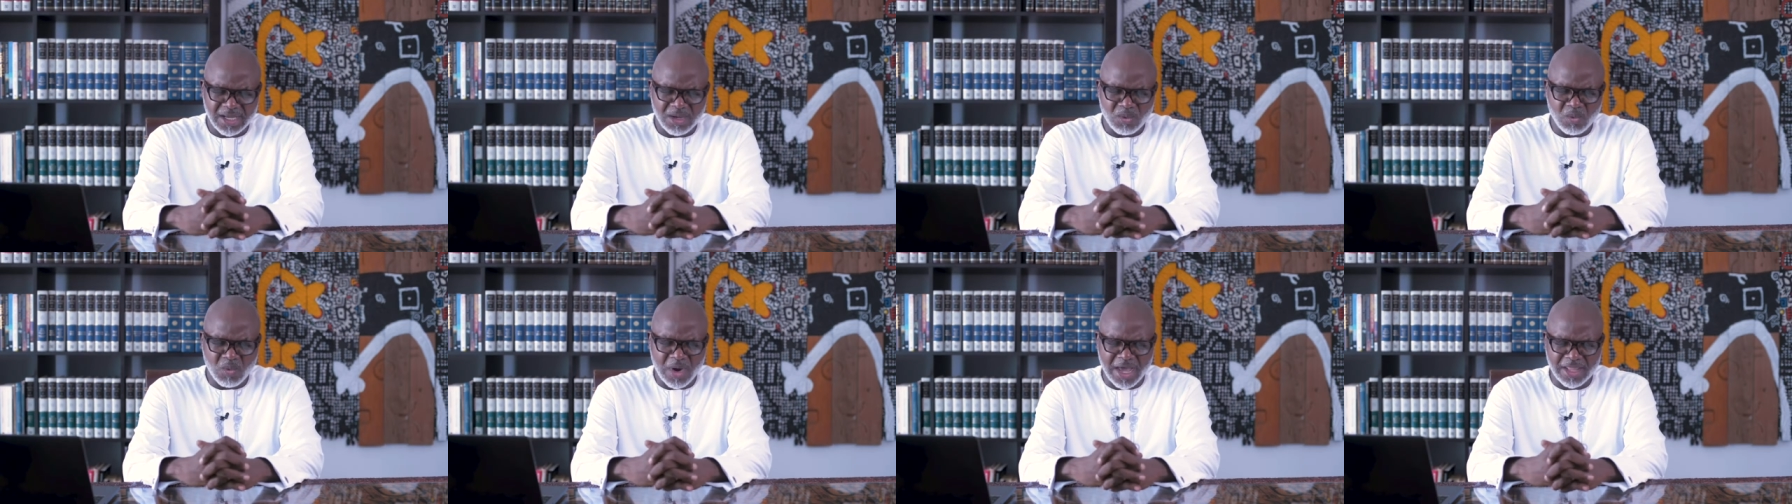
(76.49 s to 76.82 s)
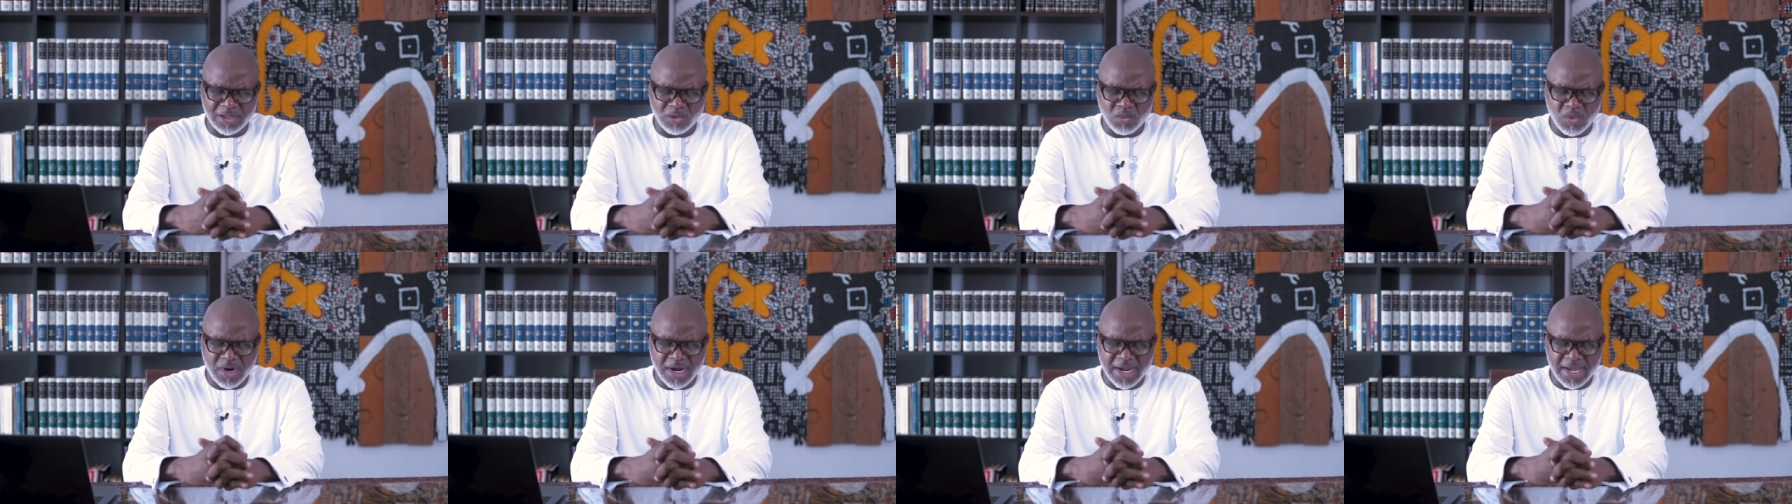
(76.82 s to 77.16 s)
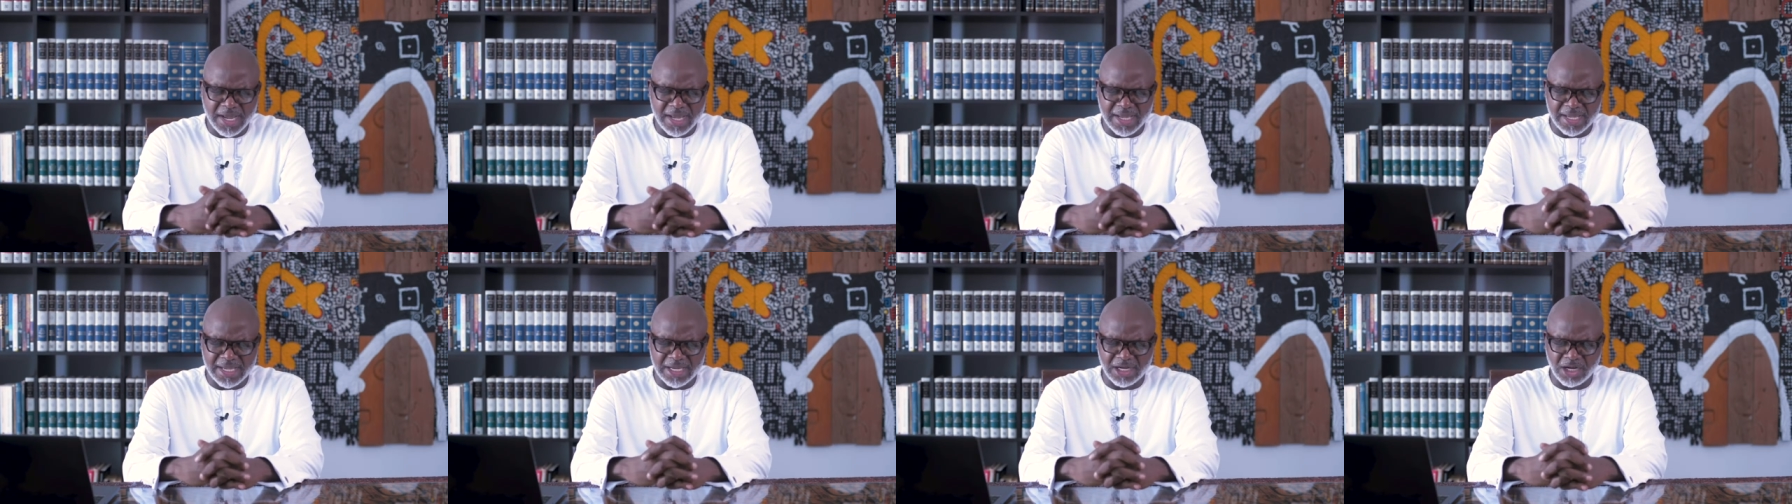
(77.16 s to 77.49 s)
whether
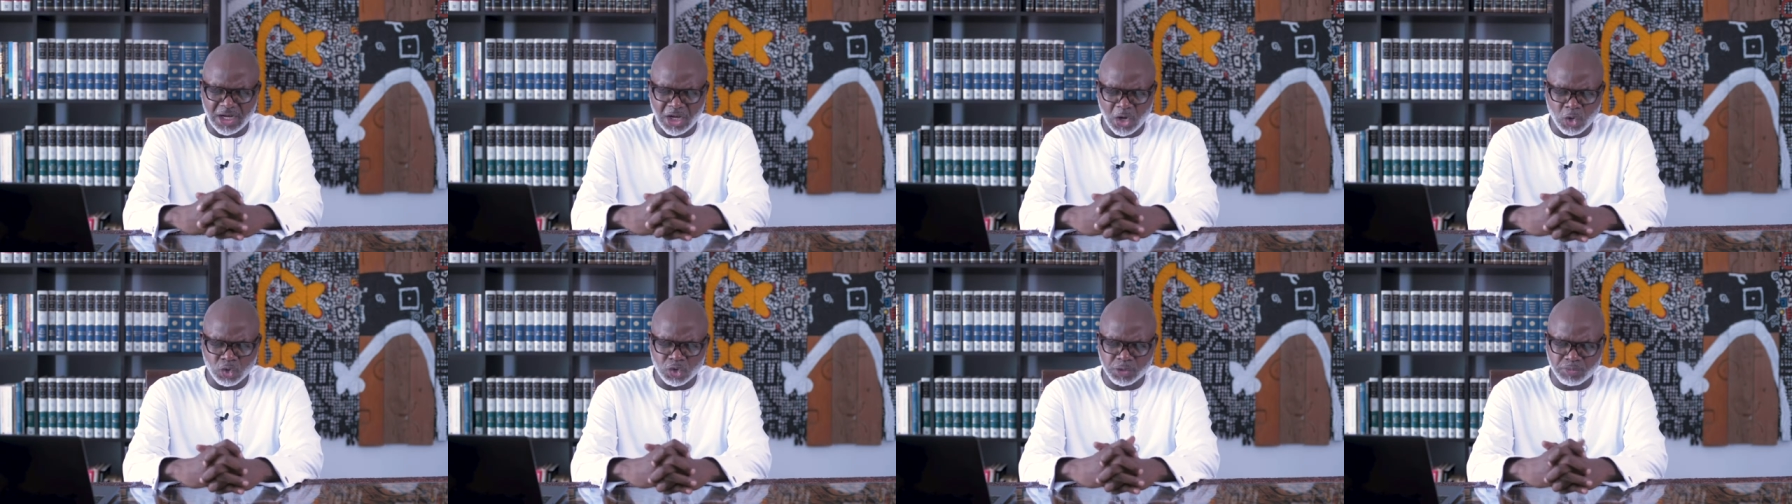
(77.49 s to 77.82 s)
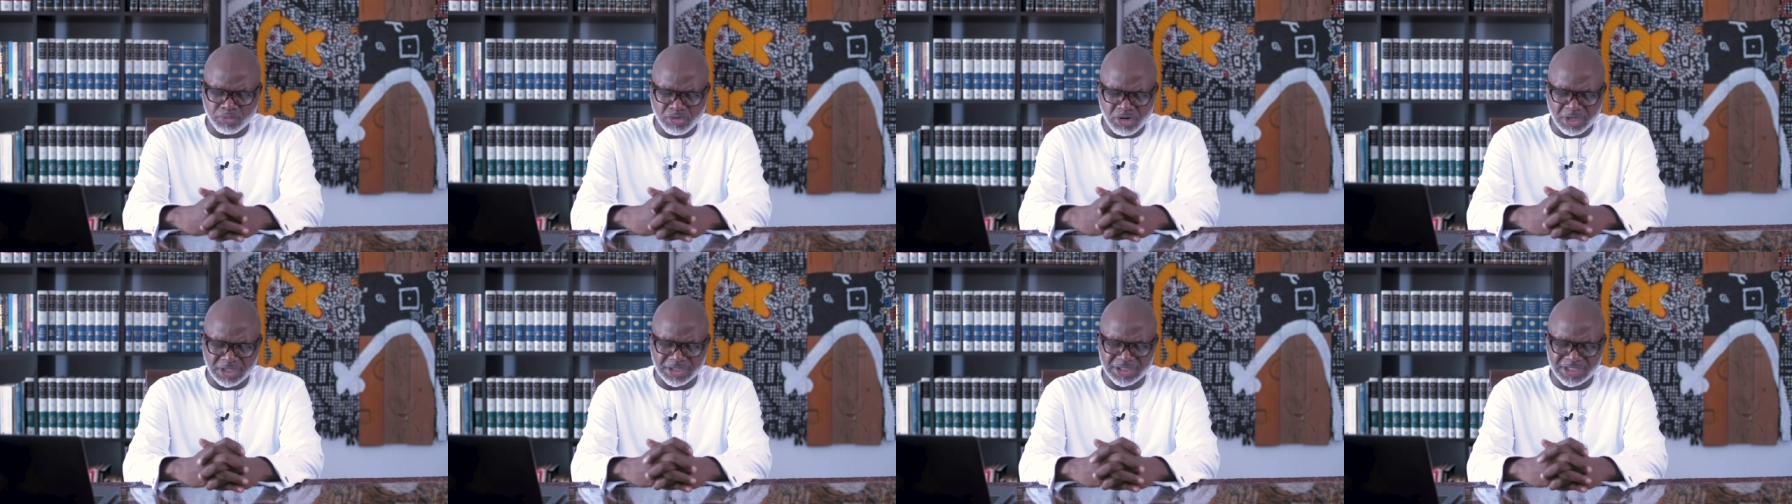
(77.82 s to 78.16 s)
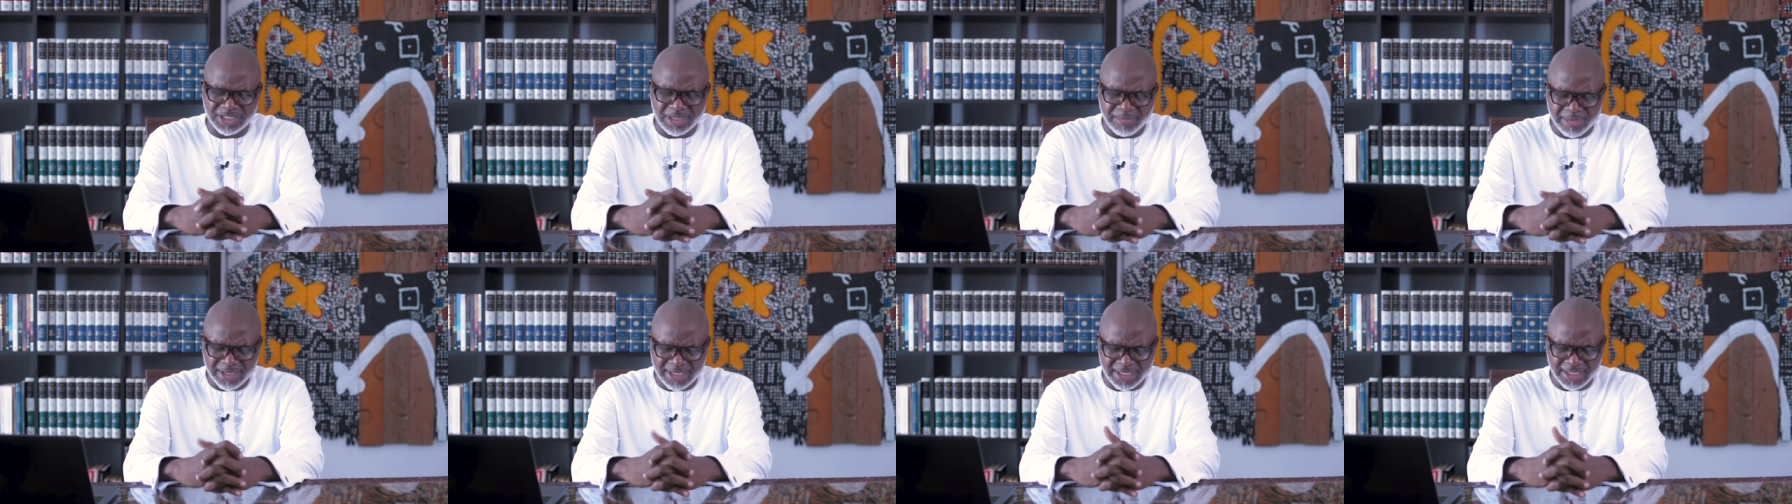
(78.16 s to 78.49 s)
we're in close
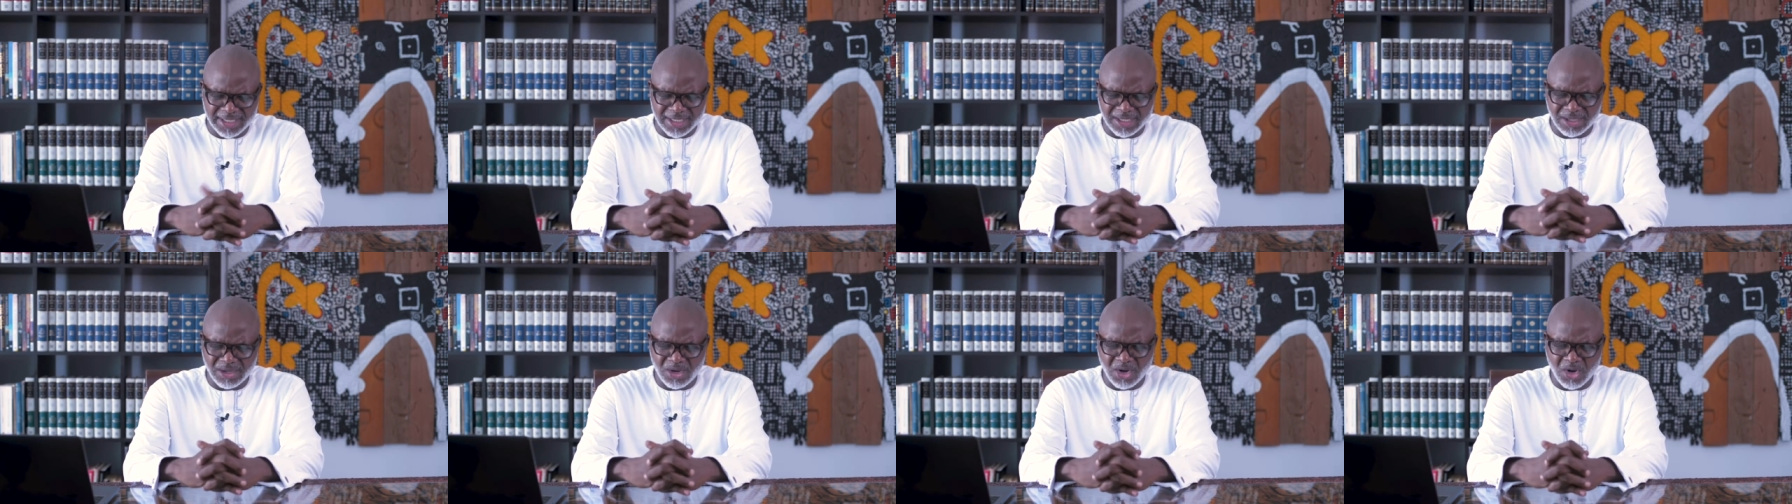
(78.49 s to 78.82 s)
proximity